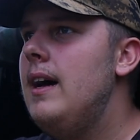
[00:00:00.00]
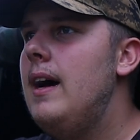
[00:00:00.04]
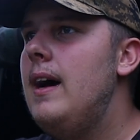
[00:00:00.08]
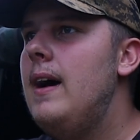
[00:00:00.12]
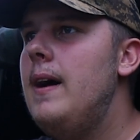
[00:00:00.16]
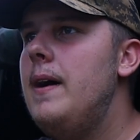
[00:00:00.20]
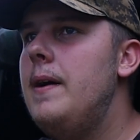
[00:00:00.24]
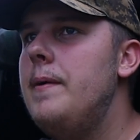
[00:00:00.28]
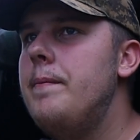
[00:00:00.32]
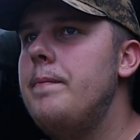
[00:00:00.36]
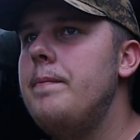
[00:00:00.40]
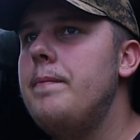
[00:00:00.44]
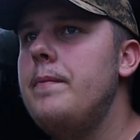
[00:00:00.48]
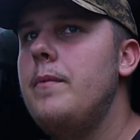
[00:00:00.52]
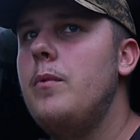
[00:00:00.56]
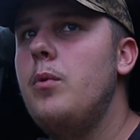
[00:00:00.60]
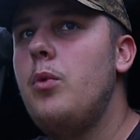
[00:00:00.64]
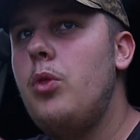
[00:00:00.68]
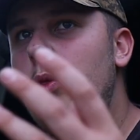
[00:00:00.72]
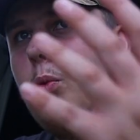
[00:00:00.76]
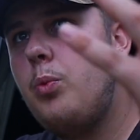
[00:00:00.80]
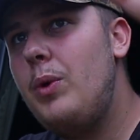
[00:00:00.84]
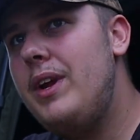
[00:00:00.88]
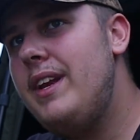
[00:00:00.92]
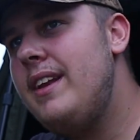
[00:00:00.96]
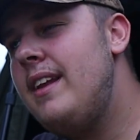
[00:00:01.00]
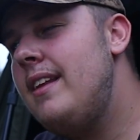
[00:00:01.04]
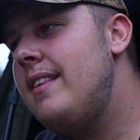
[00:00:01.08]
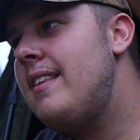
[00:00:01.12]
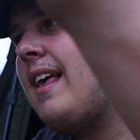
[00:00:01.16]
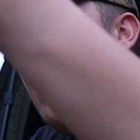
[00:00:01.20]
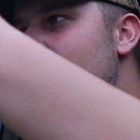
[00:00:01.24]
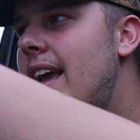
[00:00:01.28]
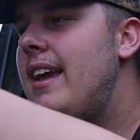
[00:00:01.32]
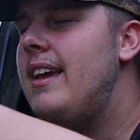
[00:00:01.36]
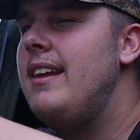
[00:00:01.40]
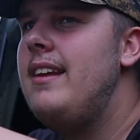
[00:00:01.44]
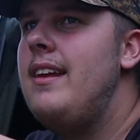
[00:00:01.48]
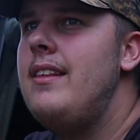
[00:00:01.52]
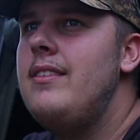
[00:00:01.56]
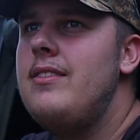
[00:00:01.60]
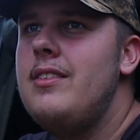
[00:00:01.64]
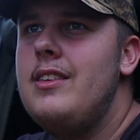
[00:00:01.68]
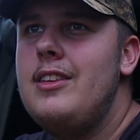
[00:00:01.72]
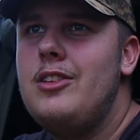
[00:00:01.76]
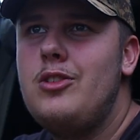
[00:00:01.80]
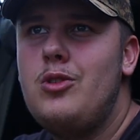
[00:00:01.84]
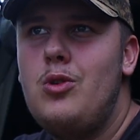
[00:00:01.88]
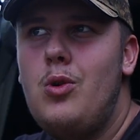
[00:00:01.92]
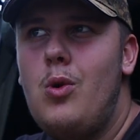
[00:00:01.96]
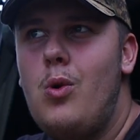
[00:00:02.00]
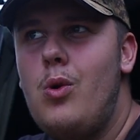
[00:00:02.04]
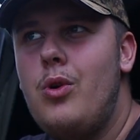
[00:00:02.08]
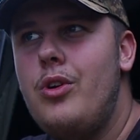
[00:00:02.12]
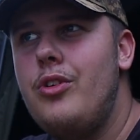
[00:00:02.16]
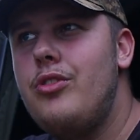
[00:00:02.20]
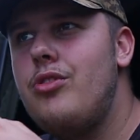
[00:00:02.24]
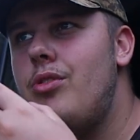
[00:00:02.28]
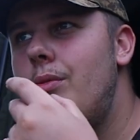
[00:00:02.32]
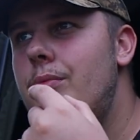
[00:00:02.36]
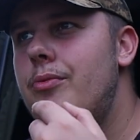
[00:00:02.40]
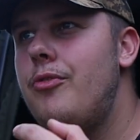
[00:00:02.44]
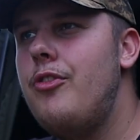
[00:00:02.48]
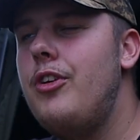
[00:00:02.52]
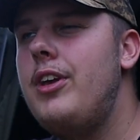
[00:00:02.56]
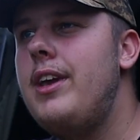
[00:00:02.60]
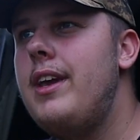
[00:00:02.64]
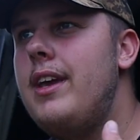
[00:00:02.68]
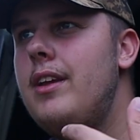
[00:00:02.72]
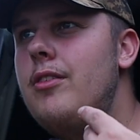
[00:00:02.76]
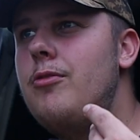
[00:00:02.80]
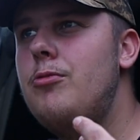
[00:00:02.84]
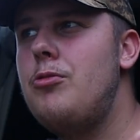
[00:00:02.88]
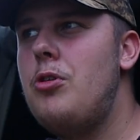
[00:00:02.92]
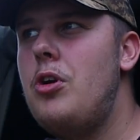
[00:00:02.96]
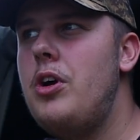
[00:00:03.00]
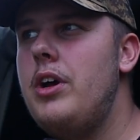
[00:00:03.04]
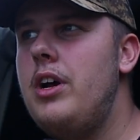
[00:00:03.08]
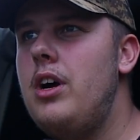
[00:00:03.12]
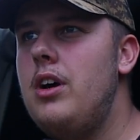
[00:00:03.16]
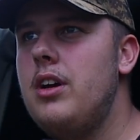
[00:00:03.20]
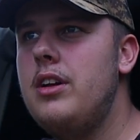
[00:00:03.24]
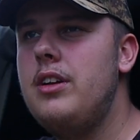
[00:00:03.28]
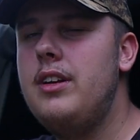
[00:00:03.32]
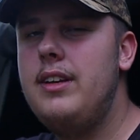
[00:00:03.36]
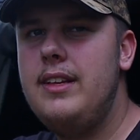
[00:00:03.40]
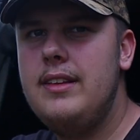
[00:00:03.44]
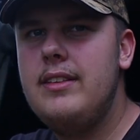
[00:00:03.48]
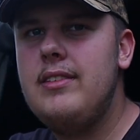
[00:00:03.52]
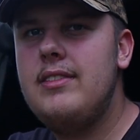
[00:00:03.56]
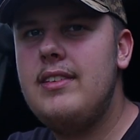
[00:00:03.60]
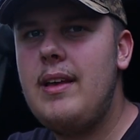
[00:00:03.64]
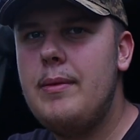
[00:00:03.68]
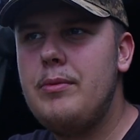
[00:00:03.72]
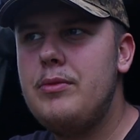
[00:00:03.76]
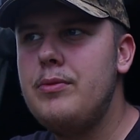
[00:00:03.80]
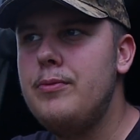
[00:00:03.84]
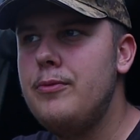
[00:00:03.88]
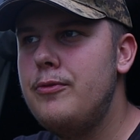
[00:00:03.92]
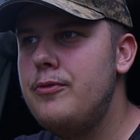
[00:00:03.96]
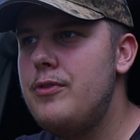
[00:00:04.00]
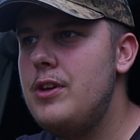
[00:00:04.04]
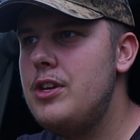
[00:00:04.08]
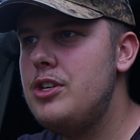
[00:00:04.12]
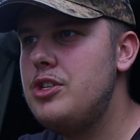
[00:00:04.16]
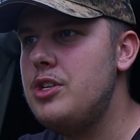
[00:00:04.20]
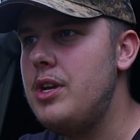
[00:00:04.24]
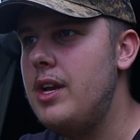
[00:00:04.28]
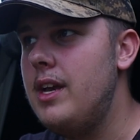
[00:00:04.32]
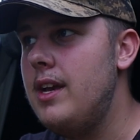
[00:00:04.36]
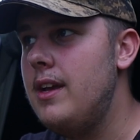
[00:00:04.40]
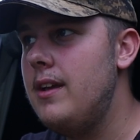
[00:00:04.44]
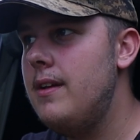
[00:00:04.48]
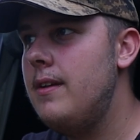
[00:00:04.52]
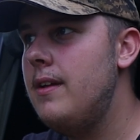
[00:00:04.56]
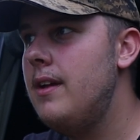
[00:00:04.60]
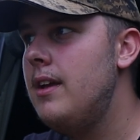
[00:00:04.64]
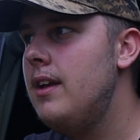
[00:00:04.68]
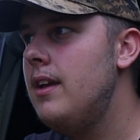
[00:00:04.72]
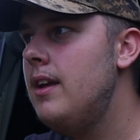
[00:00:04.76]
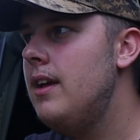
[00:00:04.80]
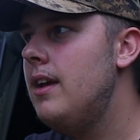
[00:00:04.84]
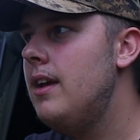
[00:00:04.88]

The wind is hacking into this corner, so I'm thinking, right, I could intercept some fish here,